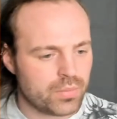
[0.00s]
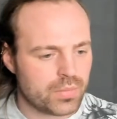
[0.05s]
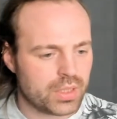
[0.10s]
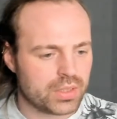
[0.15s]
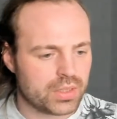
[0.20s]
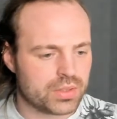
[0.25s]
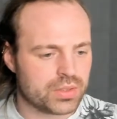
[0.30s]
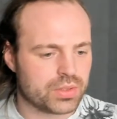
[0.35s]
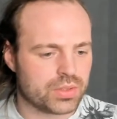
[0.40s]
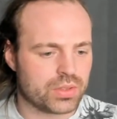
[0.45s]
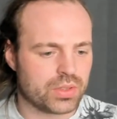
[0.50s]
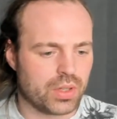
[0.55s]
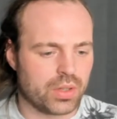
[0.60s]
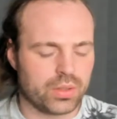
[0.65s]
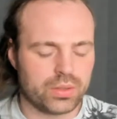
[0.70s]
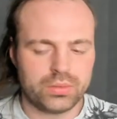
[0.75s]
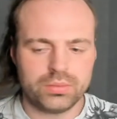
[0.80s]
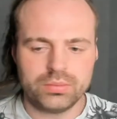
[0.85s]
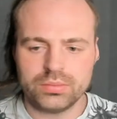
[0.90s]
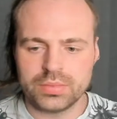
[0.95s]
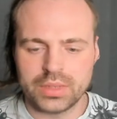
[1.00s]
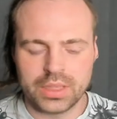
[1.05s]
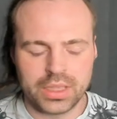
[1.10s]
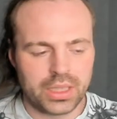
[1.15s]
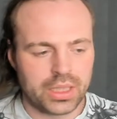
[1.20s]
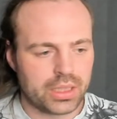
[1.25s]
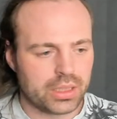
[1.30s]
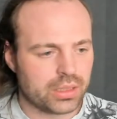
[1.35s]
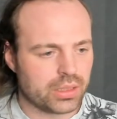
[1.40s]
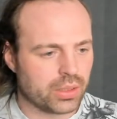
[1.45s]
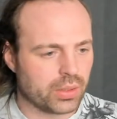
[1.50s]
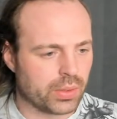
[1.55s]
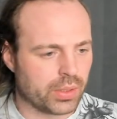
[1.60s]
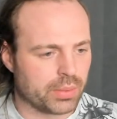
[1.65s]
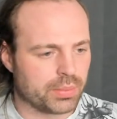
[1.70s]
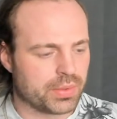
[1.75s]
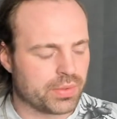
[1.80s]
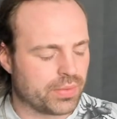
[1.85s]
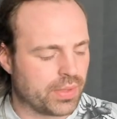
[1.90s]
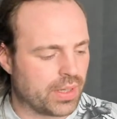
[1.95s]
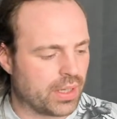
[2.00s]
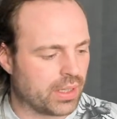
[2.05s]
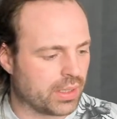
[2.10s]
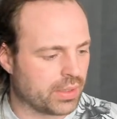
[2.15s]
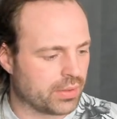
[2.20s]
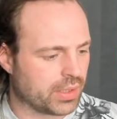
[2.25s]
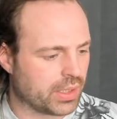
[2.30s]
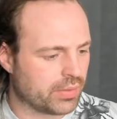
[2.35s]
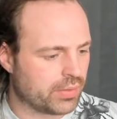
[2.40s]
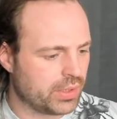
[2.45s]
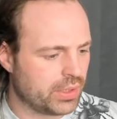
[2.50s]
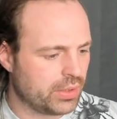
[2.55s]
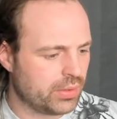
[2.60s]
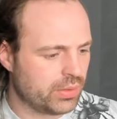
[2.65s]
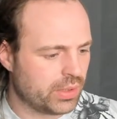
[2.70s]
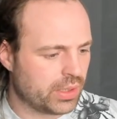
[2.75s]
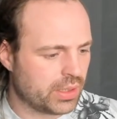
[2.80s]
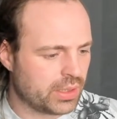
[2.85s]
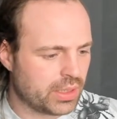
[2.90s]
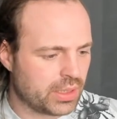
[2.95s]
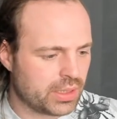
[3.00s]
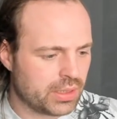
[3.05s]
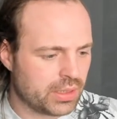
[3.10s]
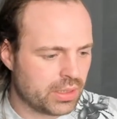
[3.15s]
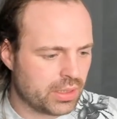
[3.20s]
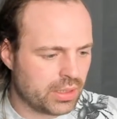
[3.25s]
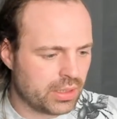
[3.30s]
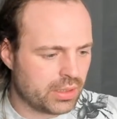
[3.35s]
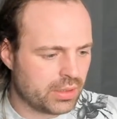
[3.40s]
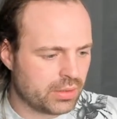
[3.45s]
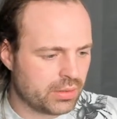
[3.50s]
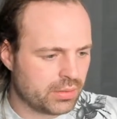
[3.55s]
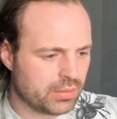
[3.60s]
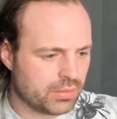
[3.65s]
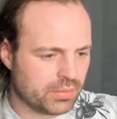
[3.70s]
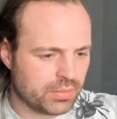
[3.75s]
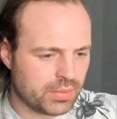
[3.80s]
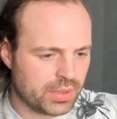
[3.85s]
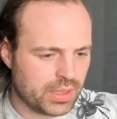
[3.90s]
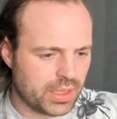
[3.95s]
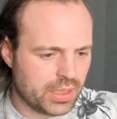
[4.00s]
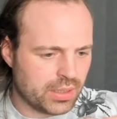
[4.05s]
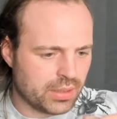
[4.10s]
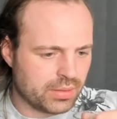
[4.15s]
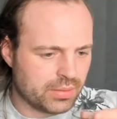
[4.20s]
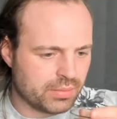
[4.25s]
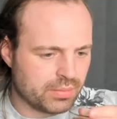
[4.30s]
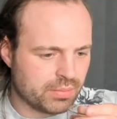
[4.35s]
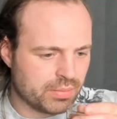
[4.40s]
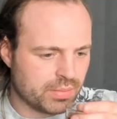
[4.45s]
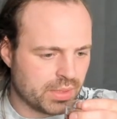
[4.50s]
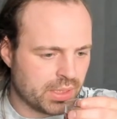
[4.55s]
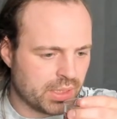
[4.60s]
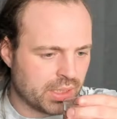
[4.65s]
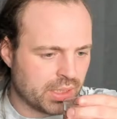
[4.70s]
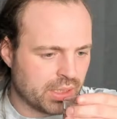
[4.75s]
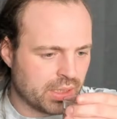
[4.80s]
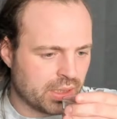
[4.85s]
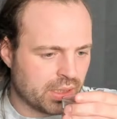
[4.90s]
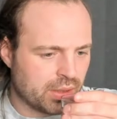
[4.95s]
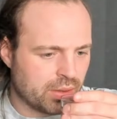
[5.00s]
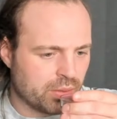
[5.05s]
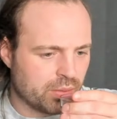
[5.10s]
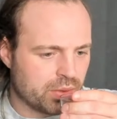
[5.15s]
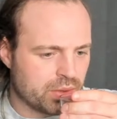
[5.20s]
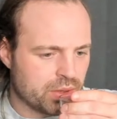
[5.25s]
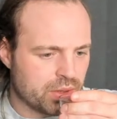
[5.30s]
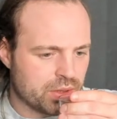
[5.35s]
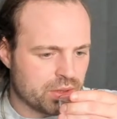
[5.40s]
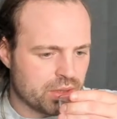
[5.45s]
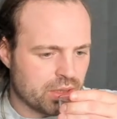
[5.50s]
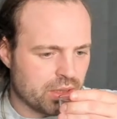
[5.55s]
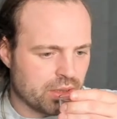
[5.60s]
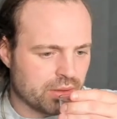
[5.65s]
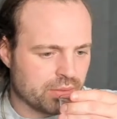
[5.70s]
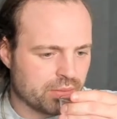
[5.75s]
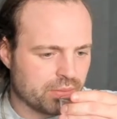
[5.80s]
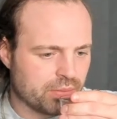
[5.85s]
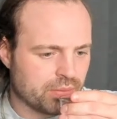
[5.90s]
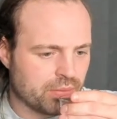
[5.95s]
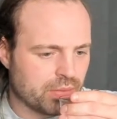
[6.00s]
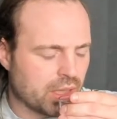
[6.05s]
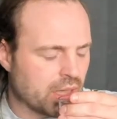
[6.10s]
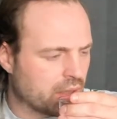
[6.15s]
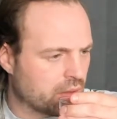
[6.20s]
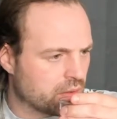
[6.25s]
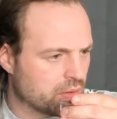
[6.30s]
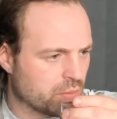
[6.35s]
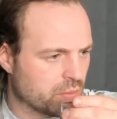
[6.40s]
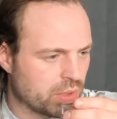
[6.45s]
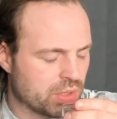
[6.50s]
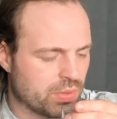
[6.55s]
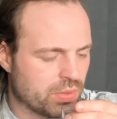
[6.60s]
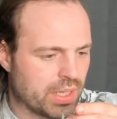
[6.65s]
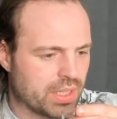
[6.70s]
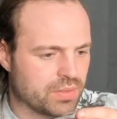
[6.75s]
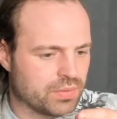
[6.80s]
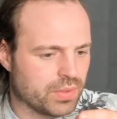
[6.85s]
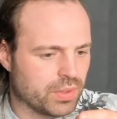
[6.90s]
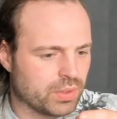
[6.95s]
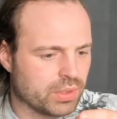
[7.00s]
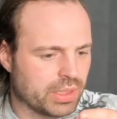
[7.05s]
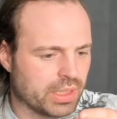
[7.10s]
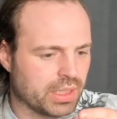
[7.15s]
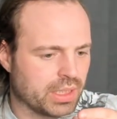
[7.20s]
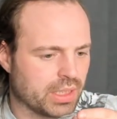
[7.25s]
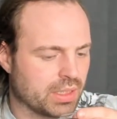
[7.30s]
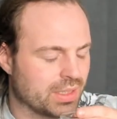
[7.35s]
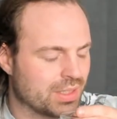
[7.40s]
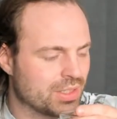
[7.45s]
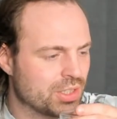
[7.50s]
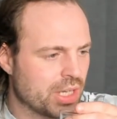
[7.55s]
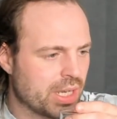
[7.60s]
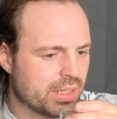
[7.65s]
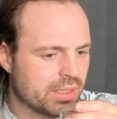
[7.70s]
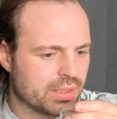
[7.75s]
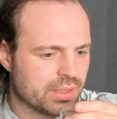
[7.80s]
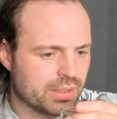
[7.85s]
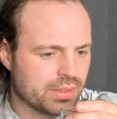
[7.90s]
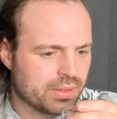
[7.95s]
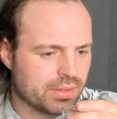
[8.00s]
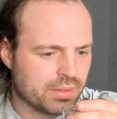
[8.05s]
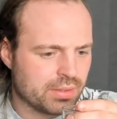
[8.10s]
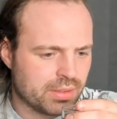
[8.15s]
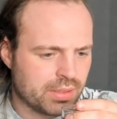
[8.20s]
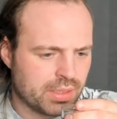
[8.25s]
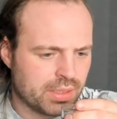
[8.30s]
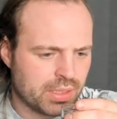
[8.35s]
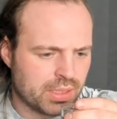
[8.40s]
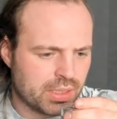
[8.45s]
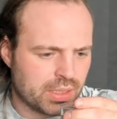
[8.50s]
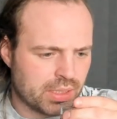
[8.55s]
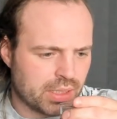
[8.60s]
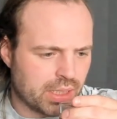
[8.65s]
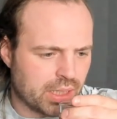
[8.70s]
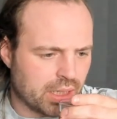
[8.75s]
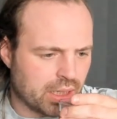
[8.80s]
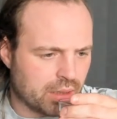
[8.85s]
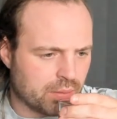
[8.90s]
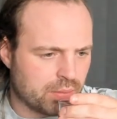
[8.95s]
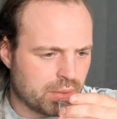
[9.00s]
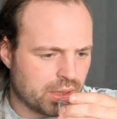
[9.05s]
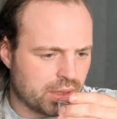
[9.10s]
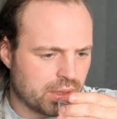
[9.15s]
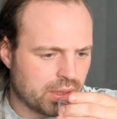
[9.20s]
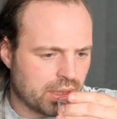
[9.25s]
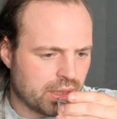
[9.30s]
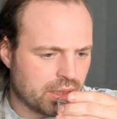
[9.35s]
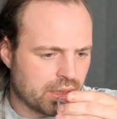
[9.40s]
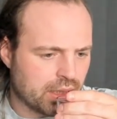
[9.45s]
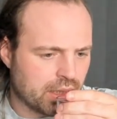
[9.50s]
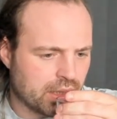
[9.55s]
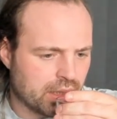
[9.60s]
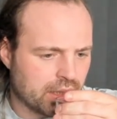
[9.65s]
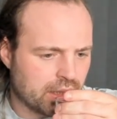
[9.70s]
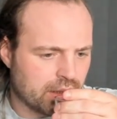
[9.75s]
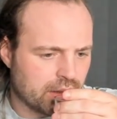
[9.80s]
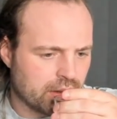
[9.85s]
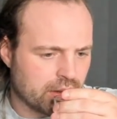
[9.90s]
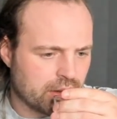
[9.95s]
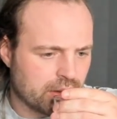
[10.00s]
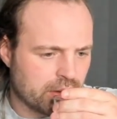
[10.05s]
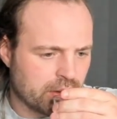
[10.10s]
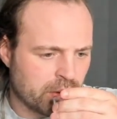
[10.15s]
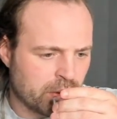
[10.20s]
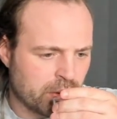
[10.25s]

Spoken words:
So, load up the file I've given you, and then, yeah, we should start. Yeah, there's a WeTransfer link in the chat. Can I pin that? I cannot.